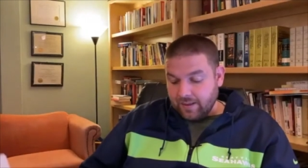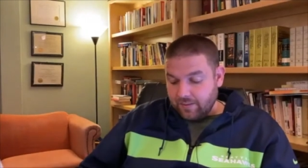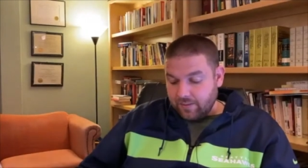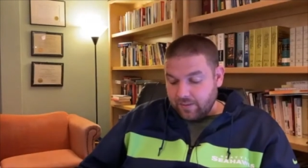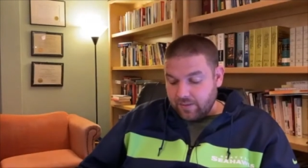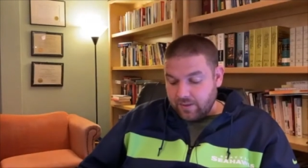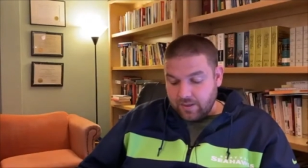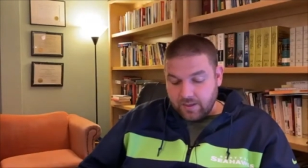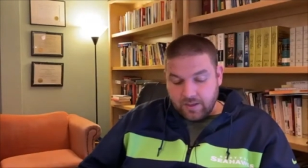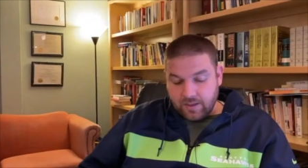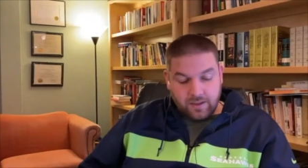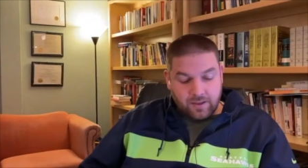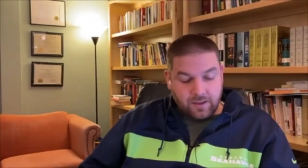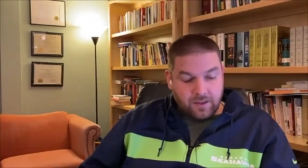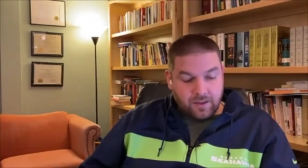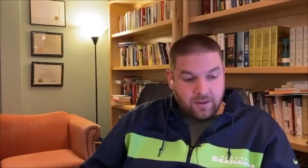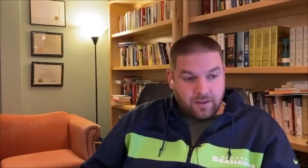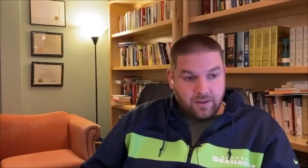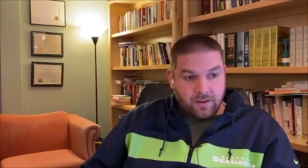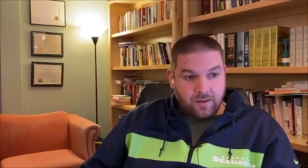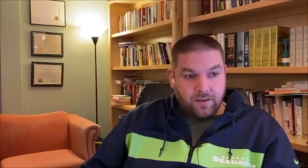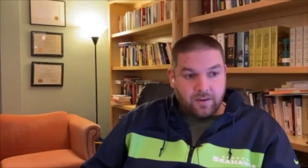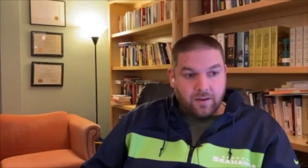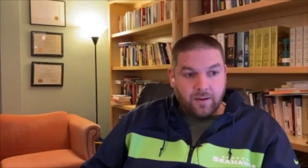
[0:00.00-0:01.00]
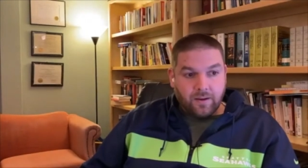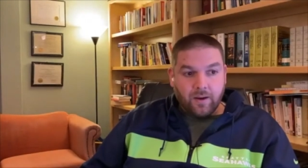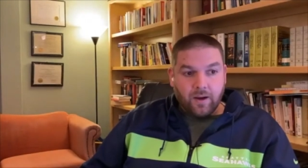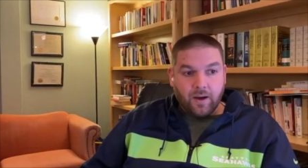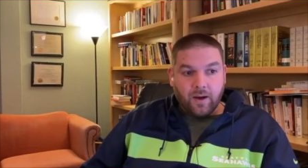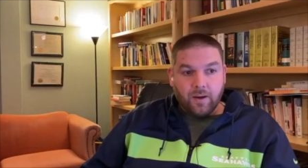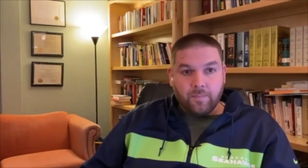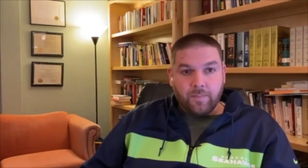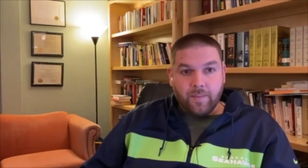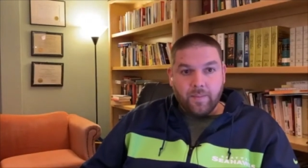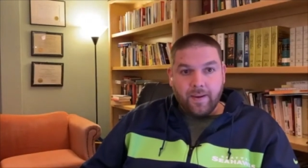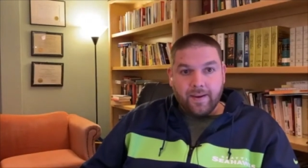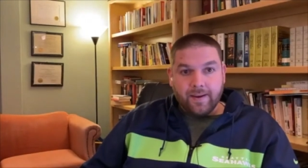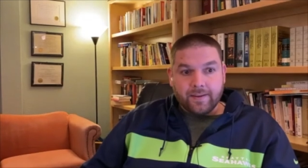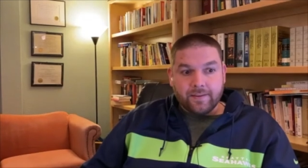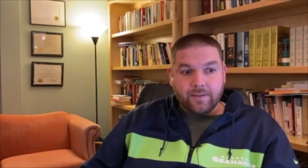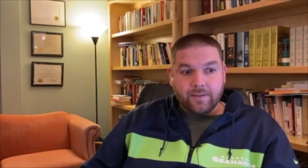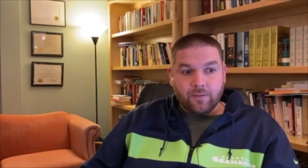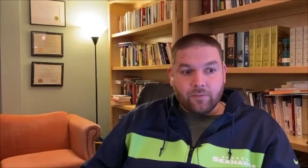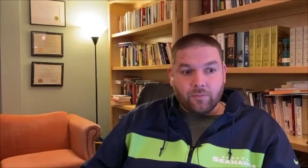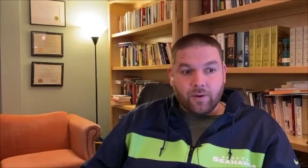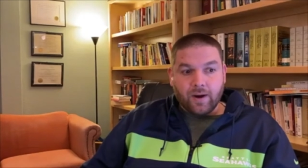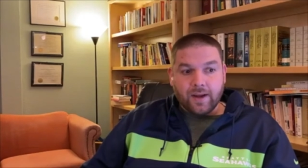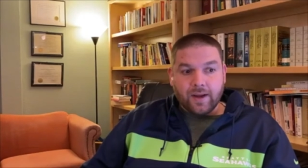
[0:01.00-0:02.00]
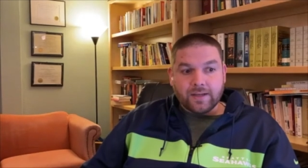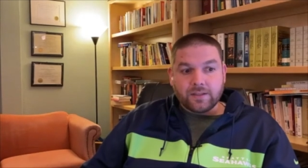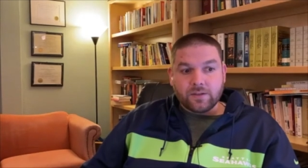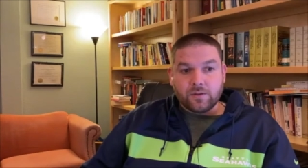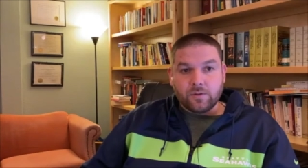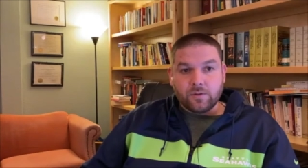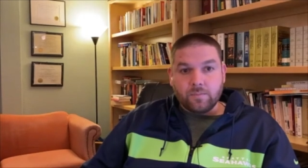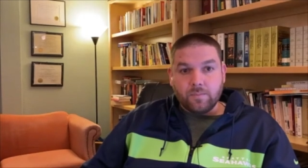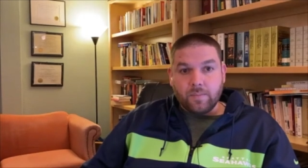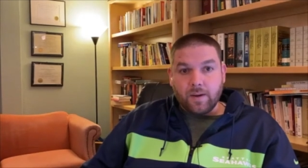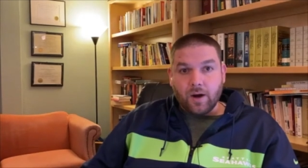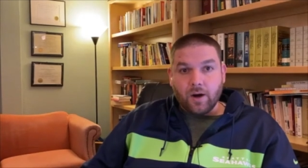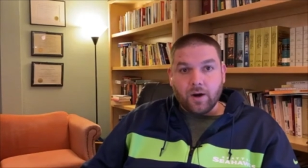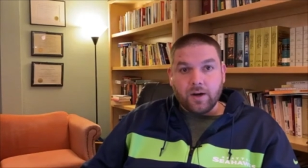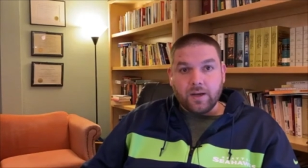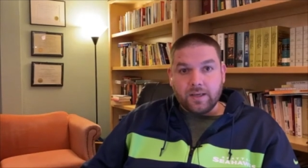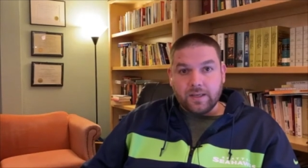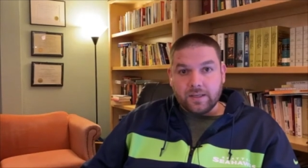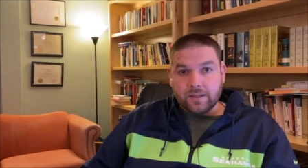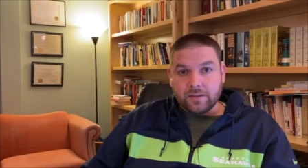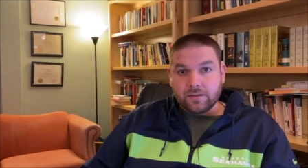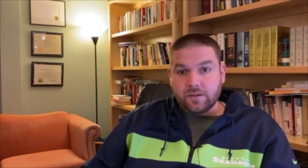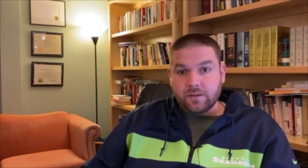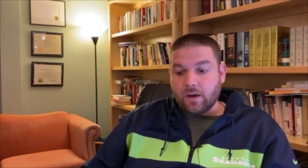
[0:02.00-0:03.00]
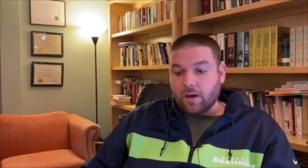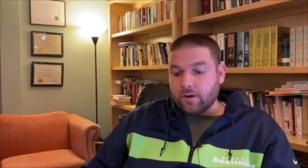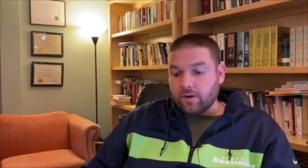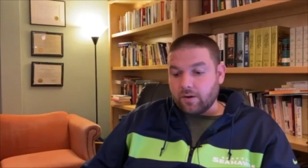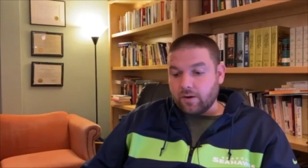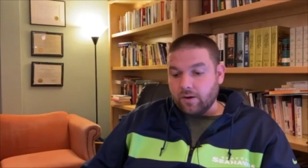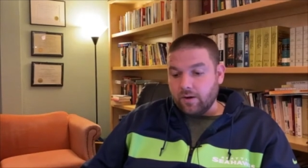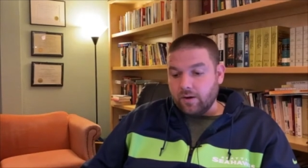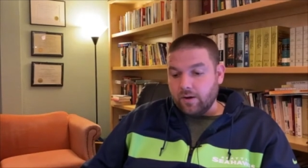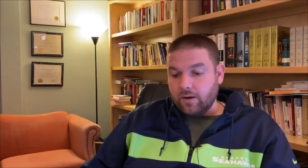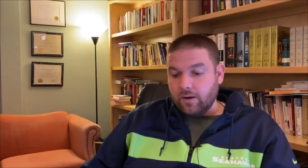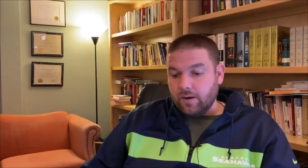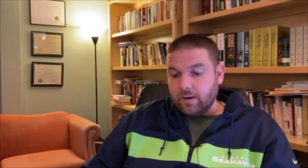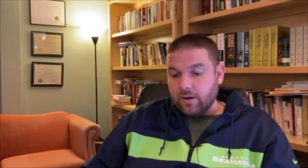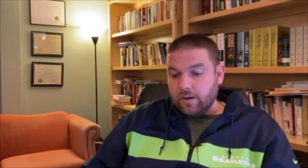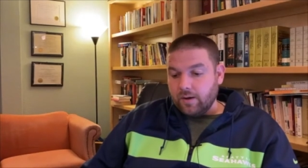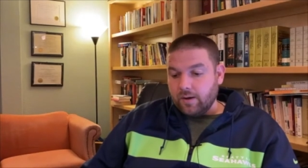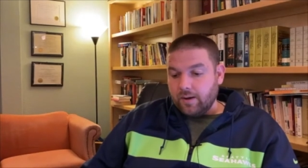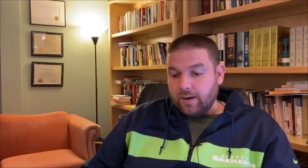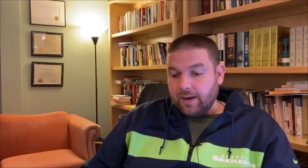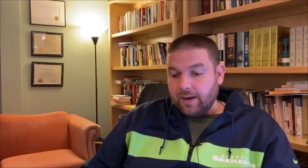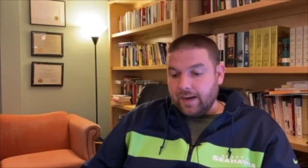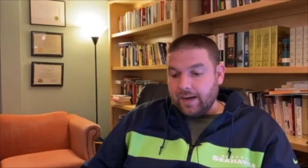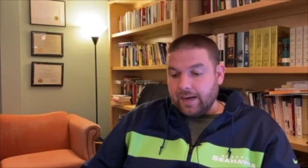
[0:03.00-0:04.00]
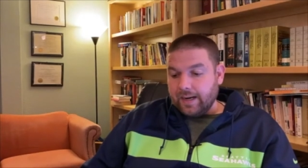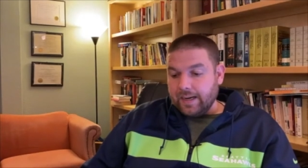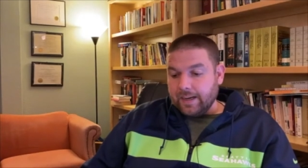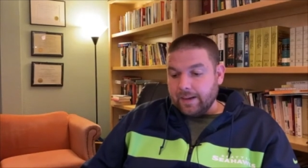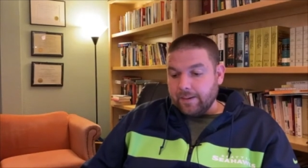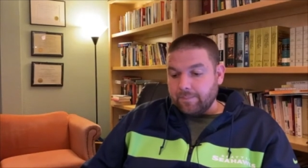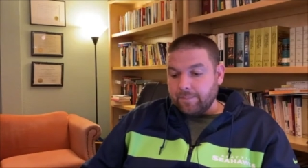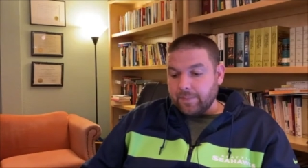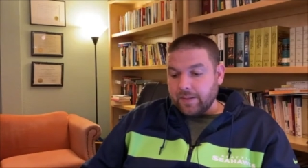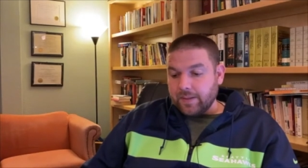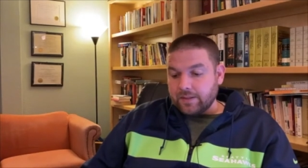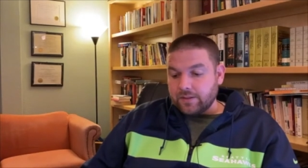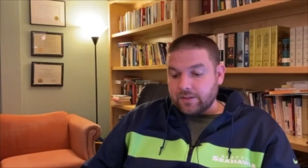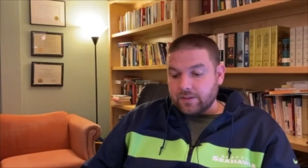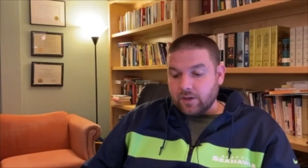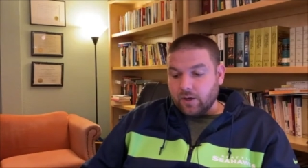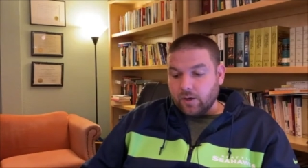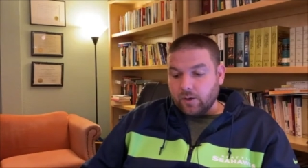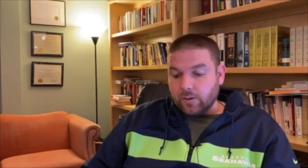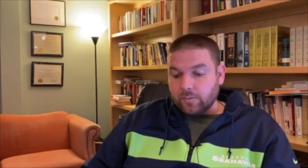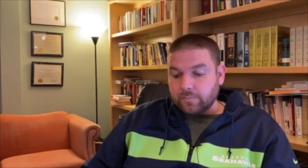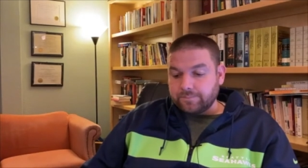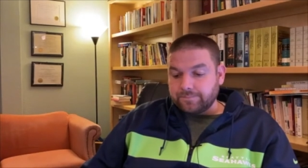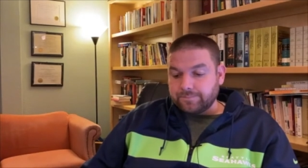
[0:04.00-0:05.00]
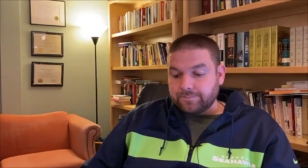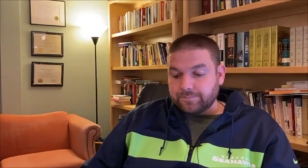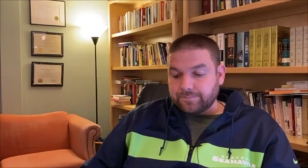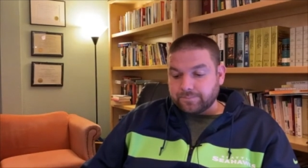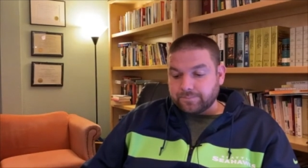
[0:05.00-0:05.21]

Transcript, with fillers: the uh, a man the right to marry his daughter. Um, and so